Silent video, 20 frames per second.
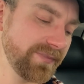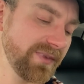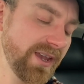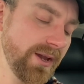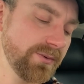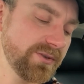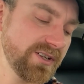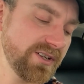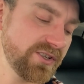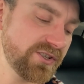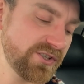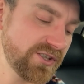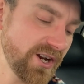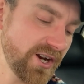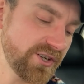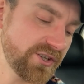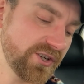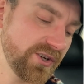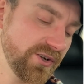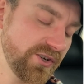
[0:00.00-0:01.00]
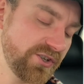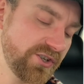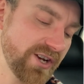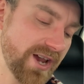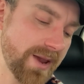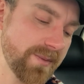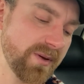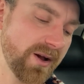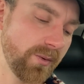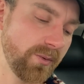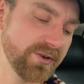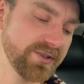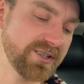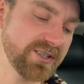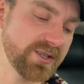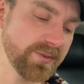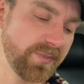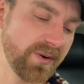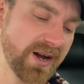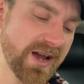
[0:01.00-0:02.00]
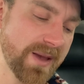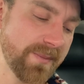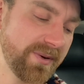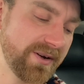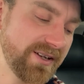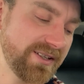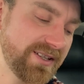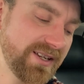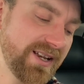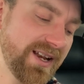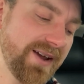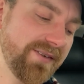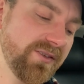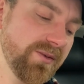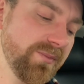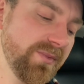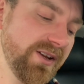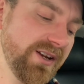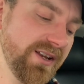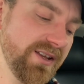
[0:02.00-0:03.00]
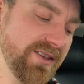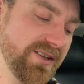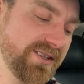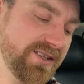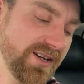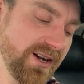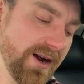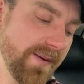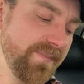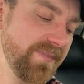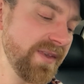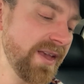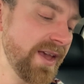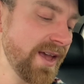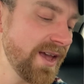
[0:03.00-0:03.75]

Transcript: It was in such good shape, I wanted to buy it, but I didn't have the money at the time.